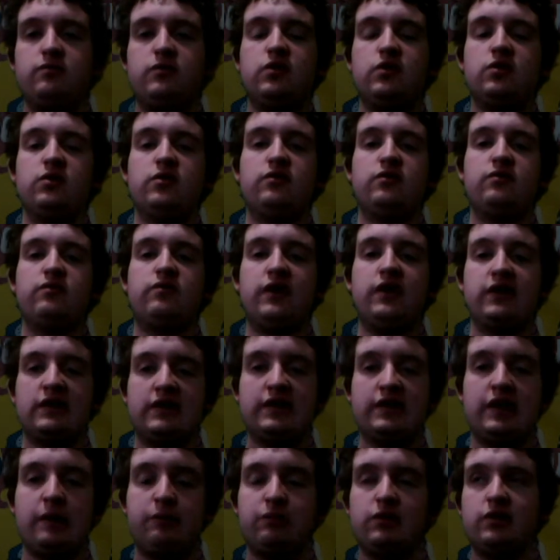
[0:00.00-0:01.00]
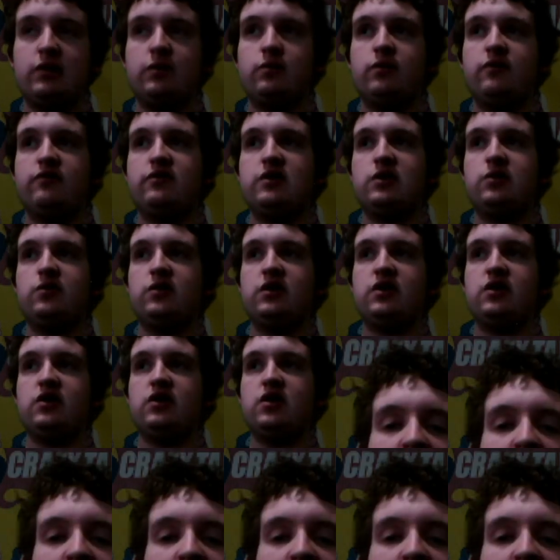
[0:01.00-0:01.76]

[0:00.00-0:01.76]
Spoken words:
reviewer.